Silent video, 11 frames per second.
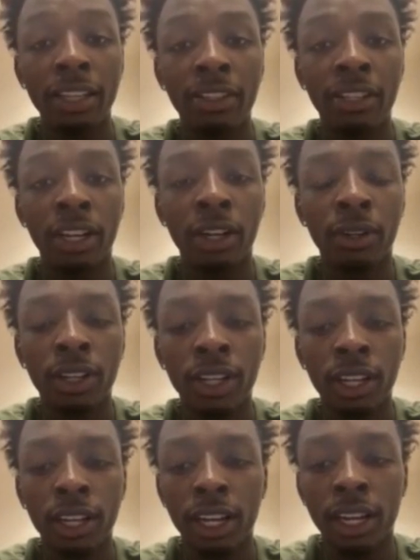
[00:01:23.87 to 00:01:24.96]
So
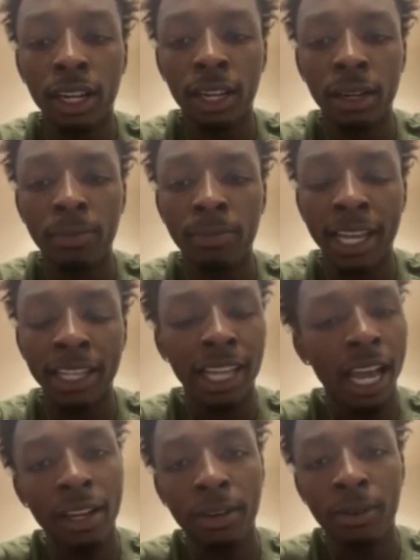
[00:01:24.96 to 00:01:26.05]
that's
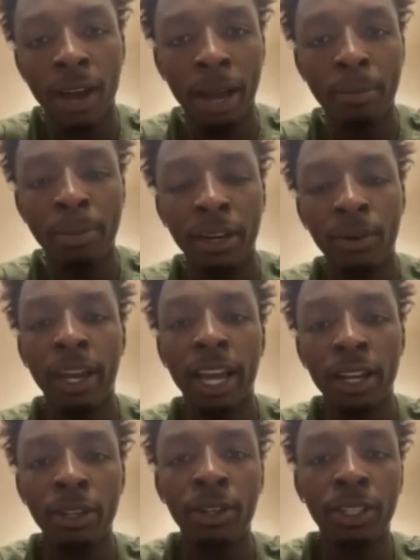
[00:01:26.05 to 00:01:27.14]
kind of why I play the way
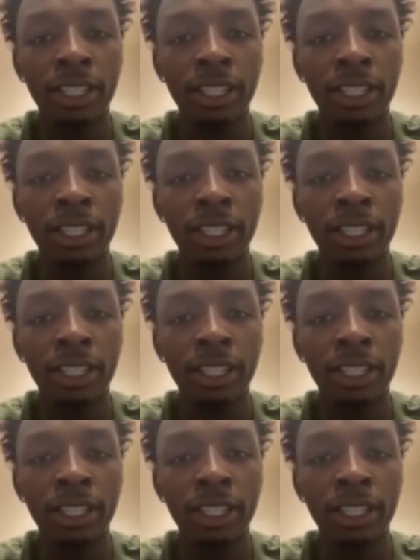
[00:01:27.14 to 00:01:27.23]
I do,